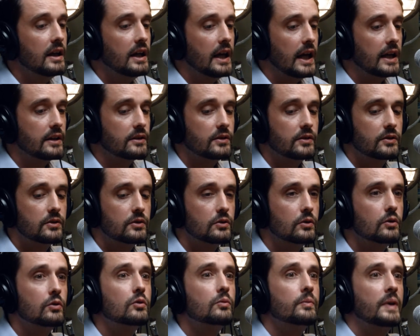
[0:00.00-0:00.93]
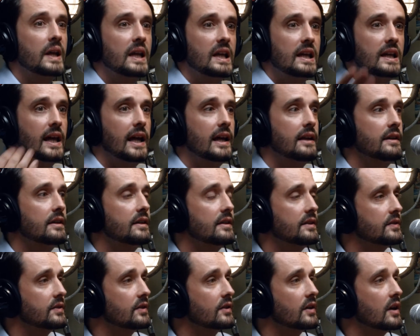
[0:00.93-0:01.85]
And so many
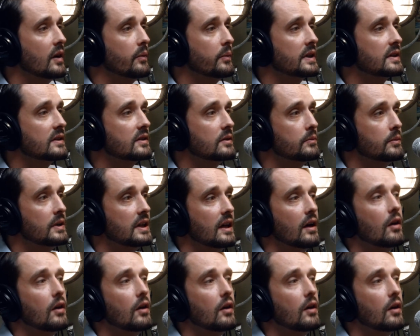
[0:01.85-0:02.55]
candidates are coming to me.